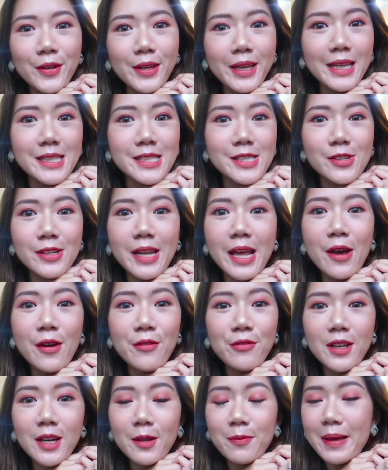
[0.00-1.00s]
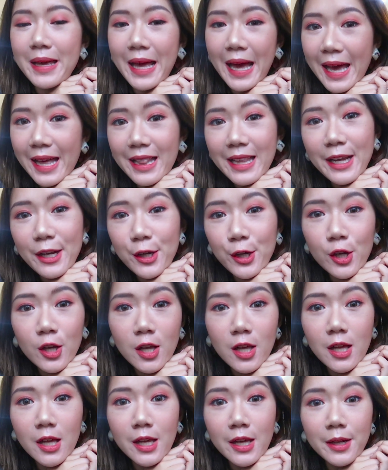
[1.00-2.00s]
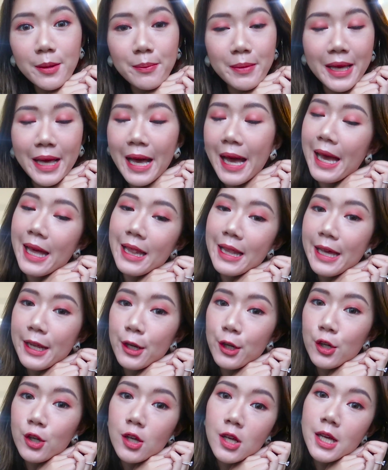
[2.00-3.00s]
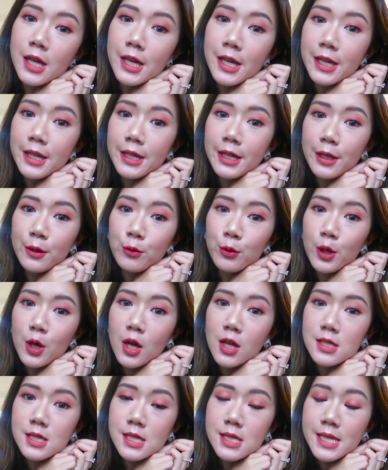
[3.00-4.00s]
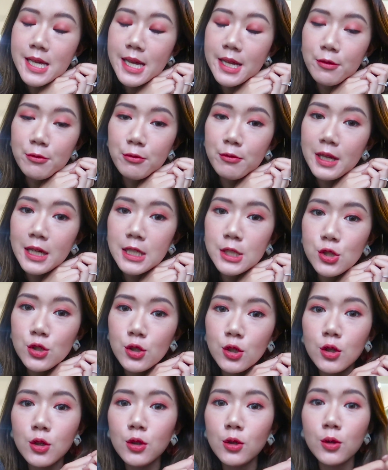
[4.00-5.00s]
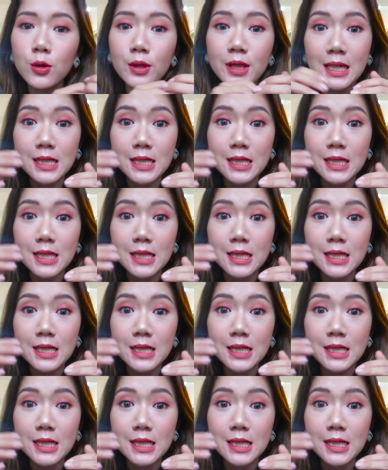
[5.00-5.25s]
Okay, so now I've got my eyeliner on, my highlighter on, and we're all set and ready to go.